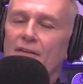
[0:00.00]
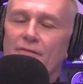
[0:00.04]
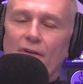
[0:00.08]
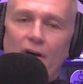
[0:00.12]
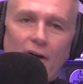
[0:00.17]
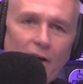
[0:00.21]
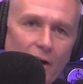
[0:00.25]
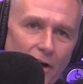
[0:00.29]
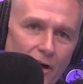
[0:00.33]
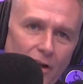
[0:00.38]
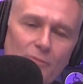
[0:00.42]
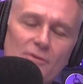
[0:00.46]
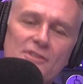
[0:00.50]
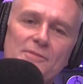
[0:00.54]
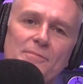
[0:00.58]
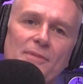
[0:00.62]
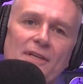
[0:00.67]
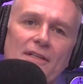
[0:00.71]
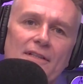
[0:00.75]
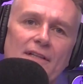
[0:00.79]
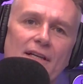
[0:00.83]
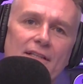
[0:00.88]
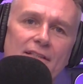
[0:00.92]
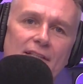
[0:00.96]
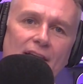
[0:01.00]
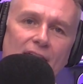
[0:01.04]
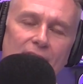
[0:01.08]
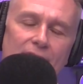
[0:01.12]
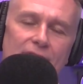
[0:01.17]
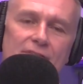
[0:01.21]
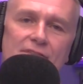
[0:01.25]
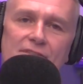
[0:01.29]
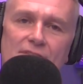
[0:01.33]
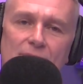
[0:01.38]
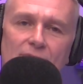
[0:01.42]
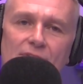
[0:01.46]
I've always been like
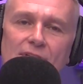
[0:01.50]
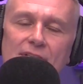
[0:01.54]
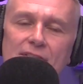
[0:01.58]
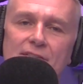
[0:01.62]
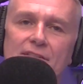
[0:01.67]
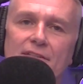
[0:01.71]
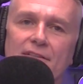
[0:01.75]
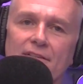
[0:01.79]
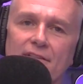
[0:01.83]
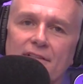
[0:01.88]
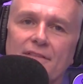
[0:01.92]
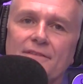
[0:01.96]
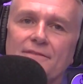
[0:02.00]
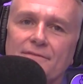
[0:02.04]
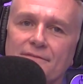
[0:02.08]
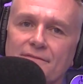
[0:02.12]
that for some reason.